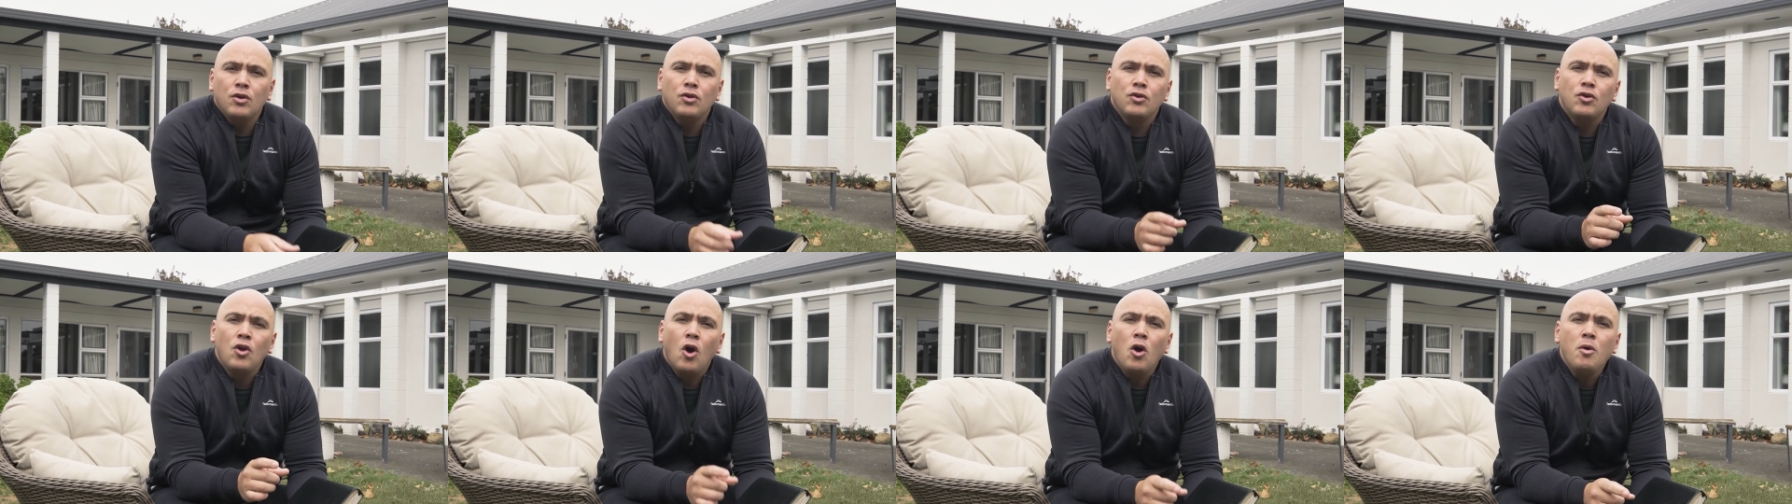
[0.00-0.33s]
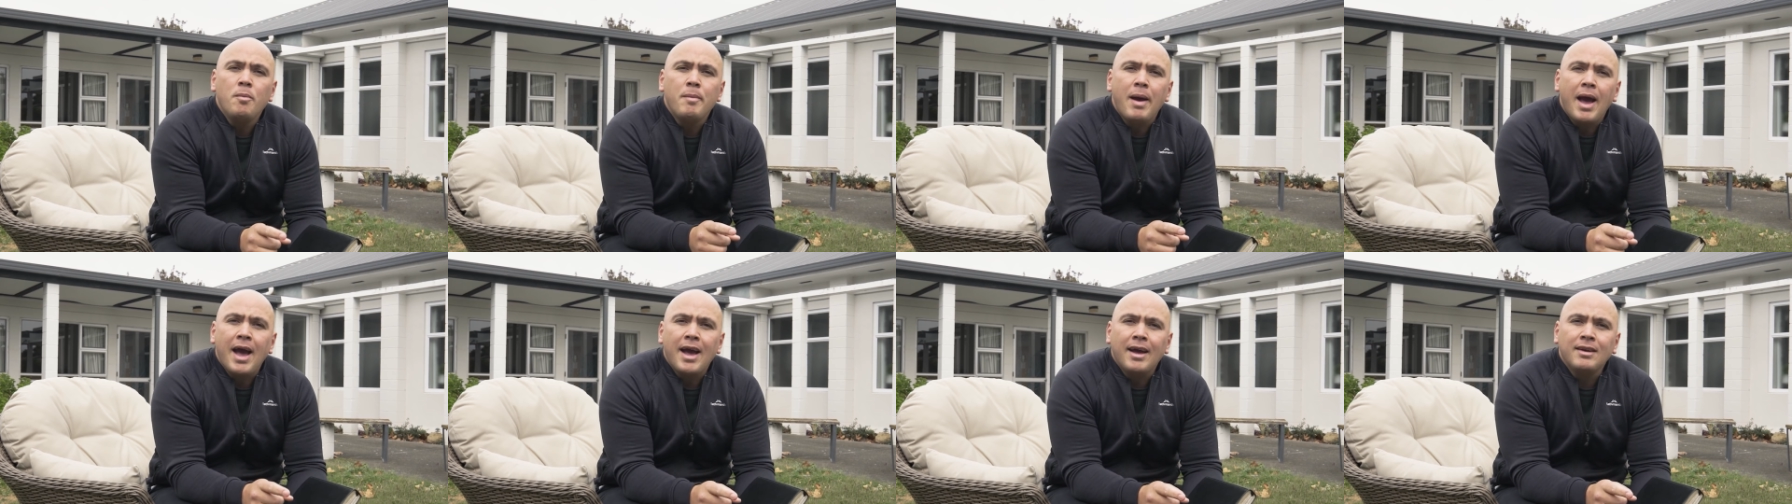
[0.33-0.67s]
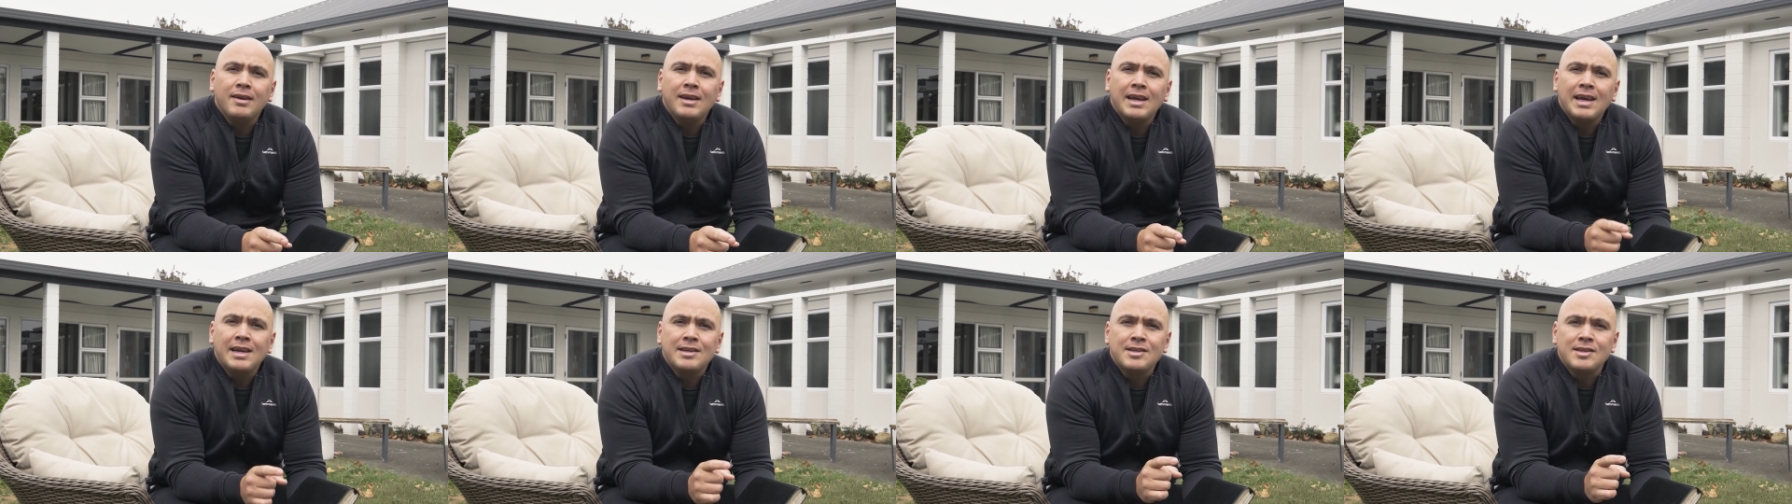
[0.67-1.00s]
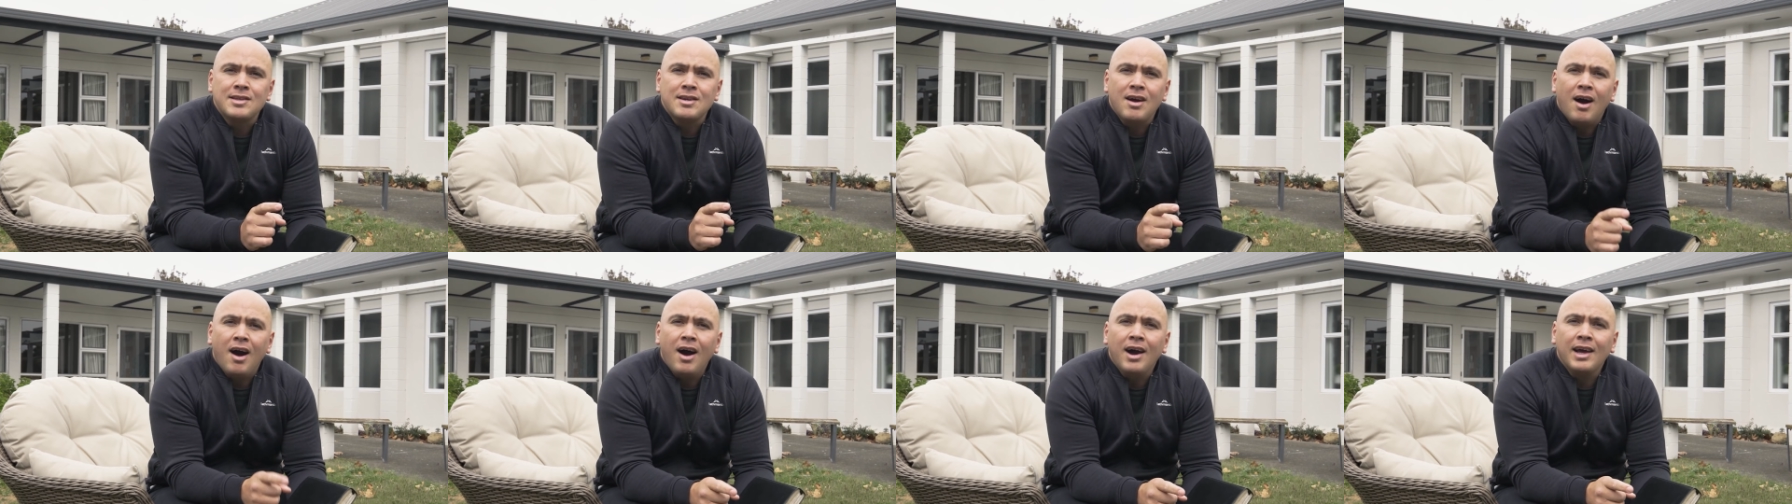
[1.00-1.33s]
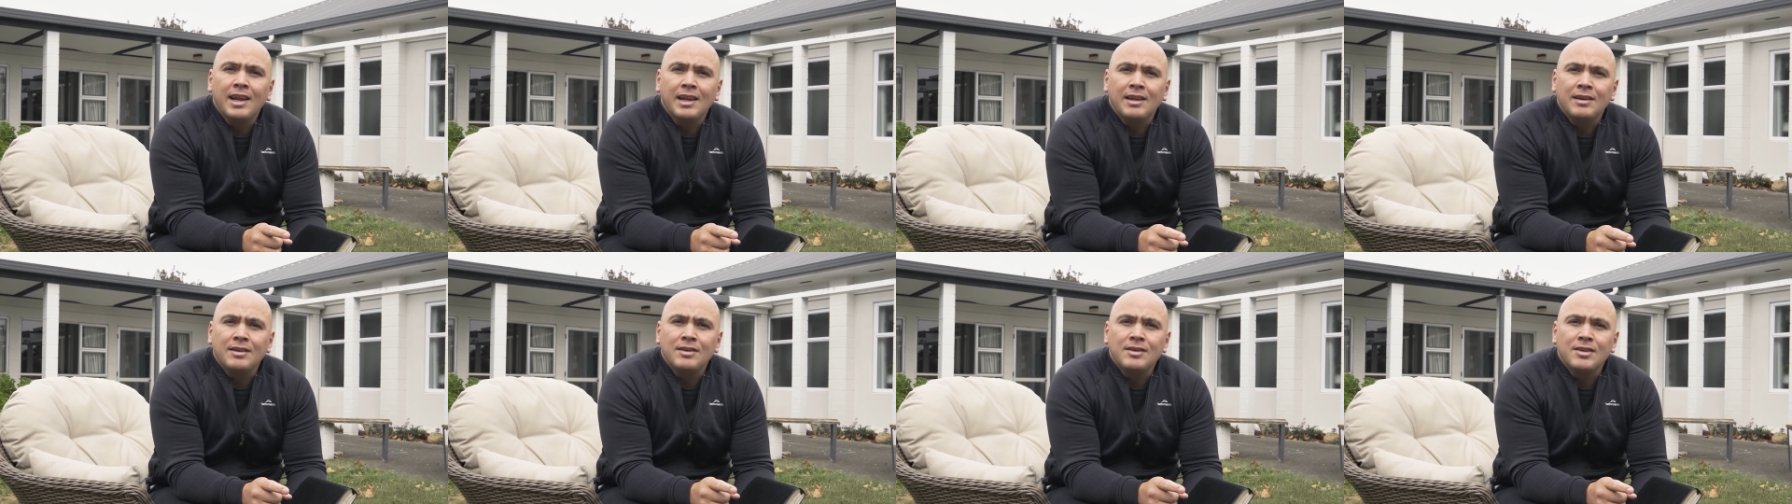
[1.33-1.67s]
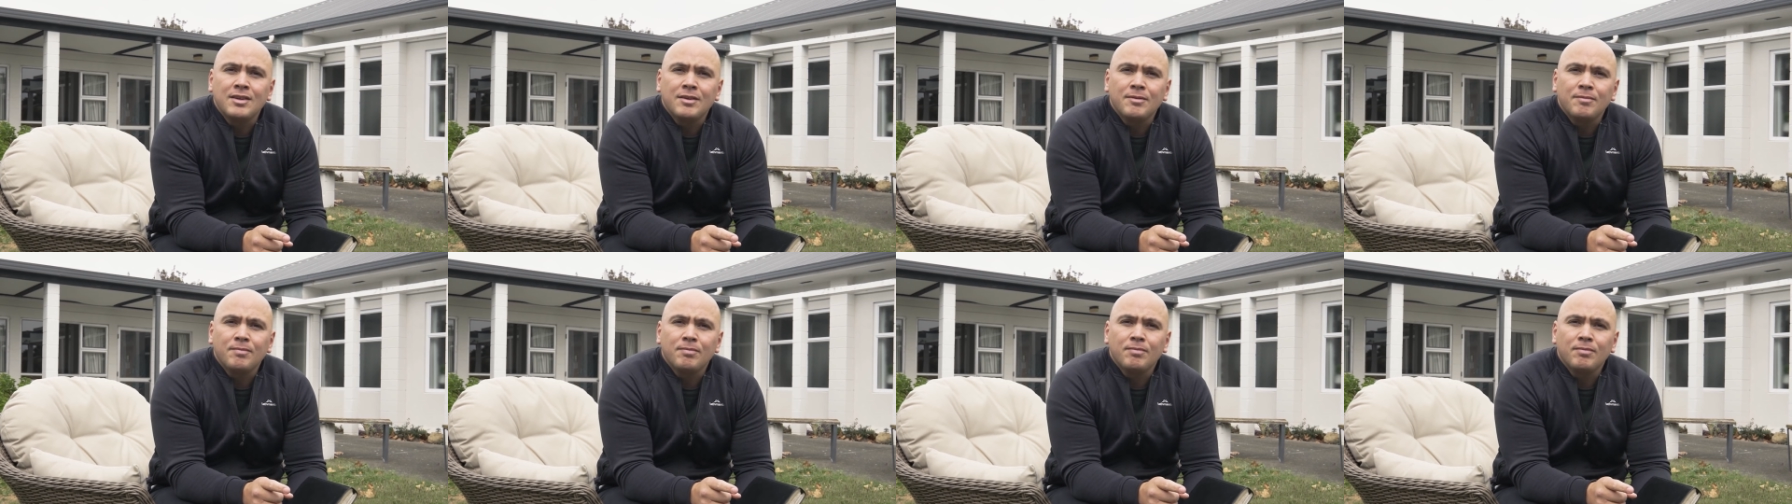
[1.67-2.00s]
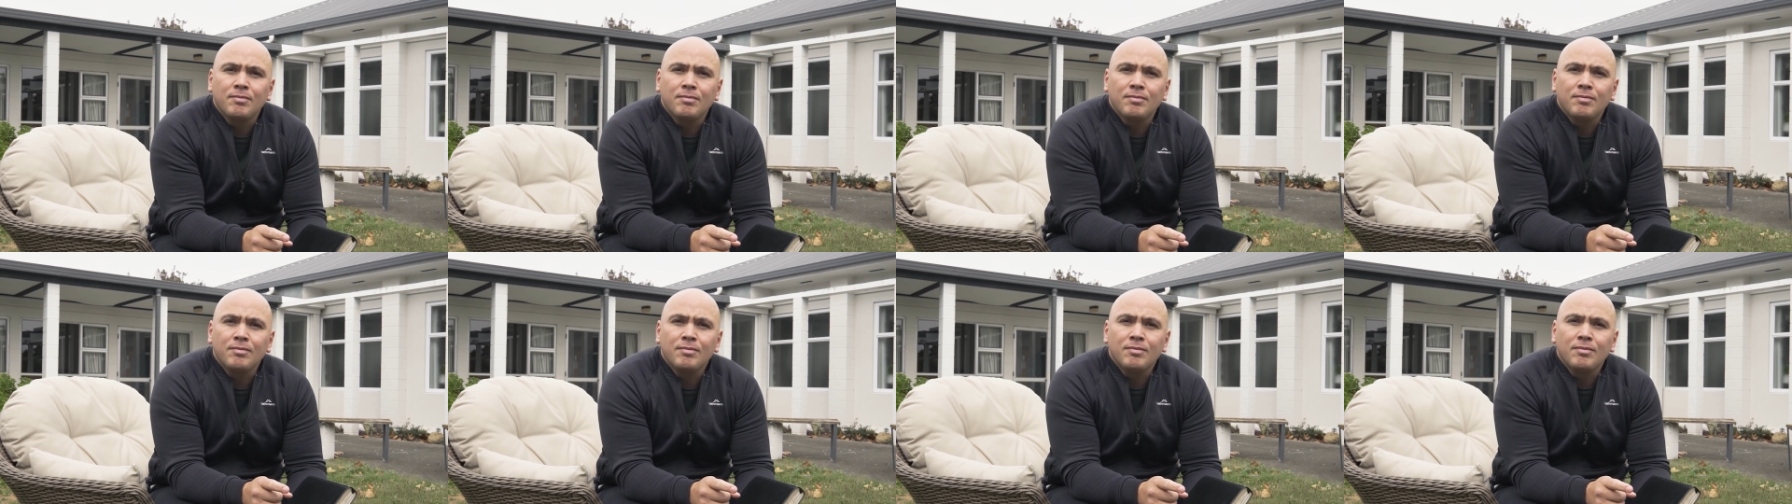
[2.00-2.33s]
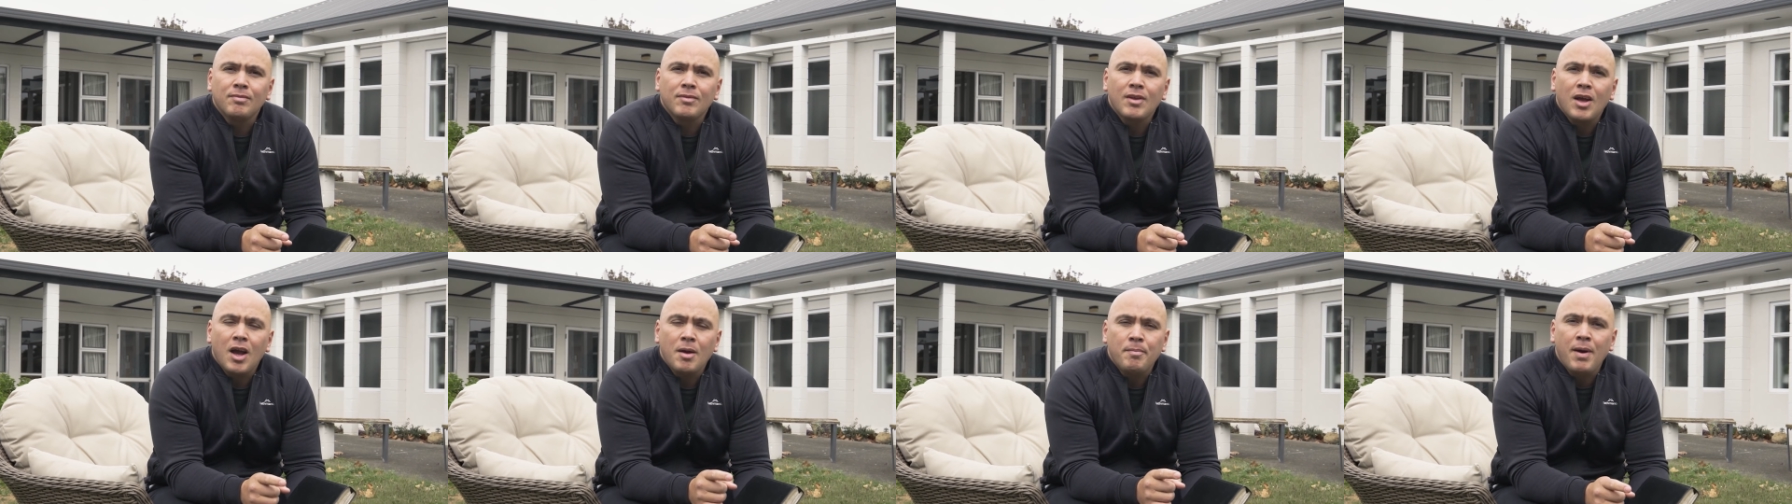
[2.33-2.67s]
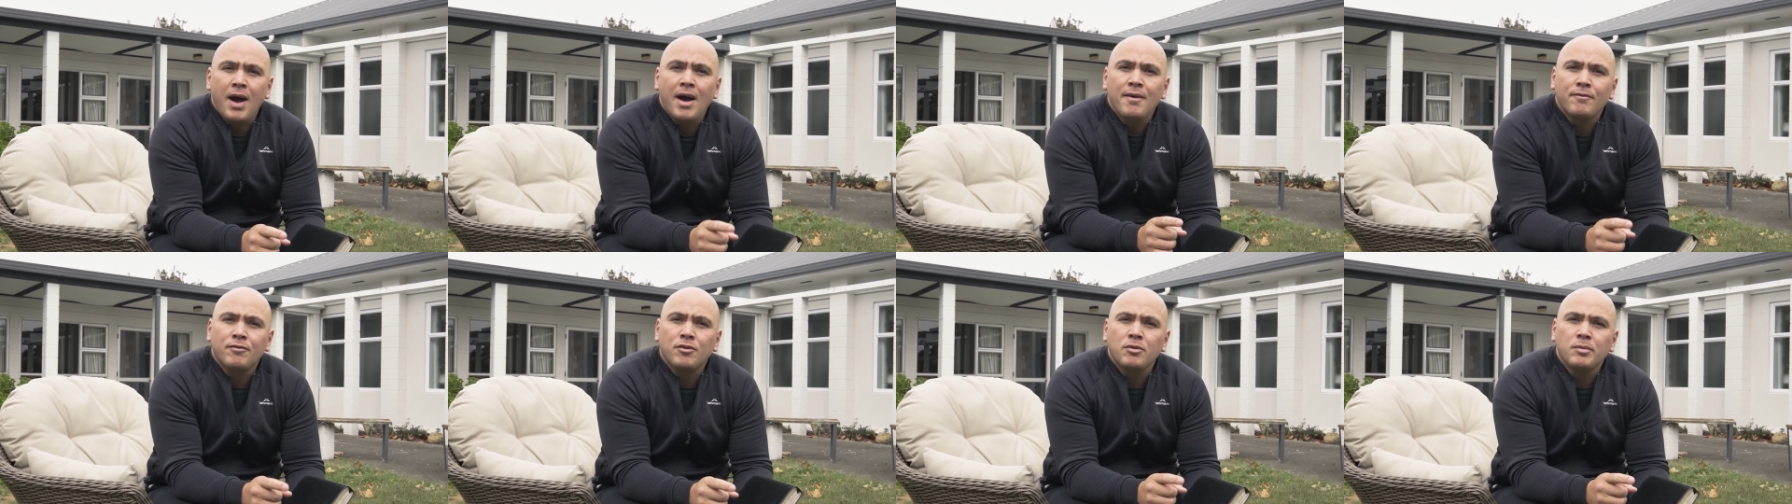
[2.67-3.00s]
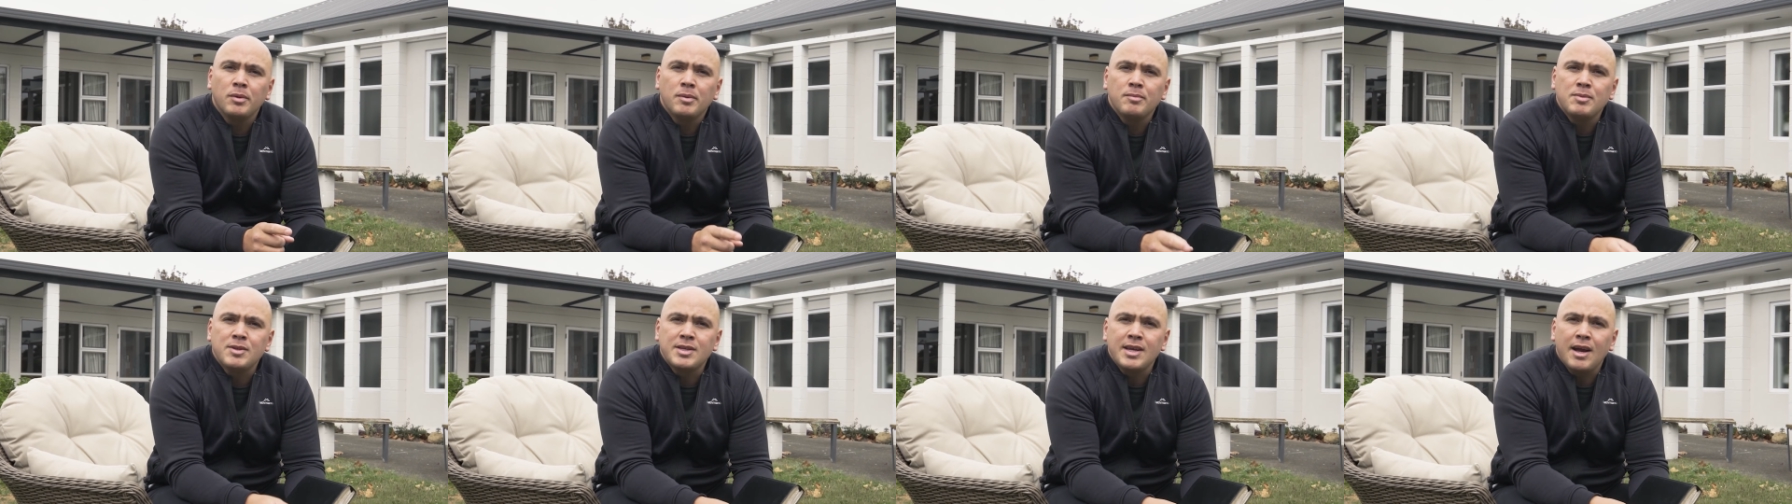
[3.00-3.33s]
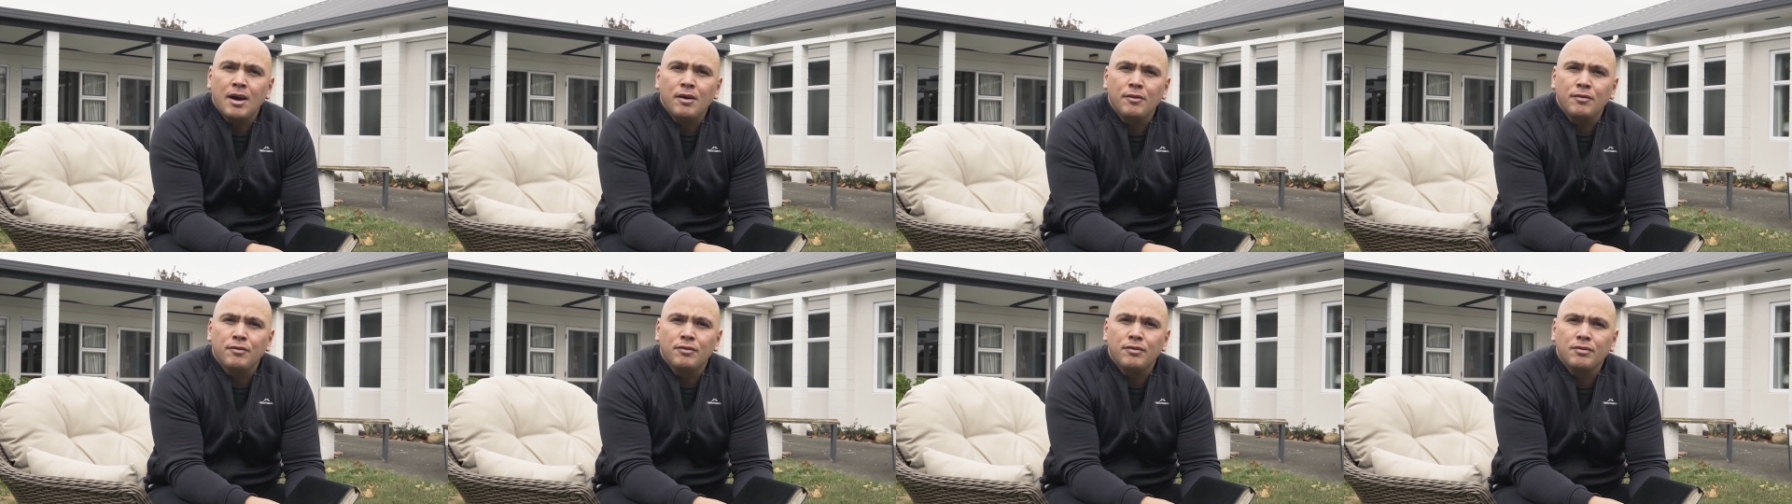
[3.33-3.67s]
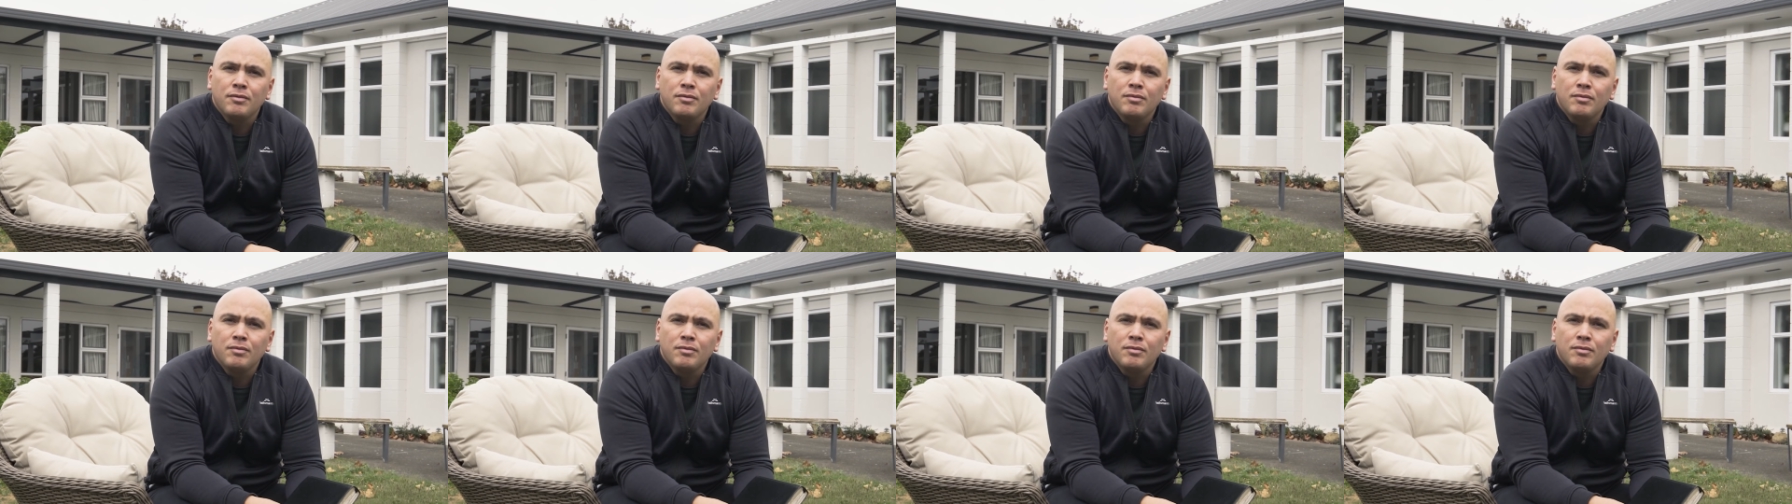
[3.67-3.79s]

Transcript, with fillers: No man is an island apart from himself.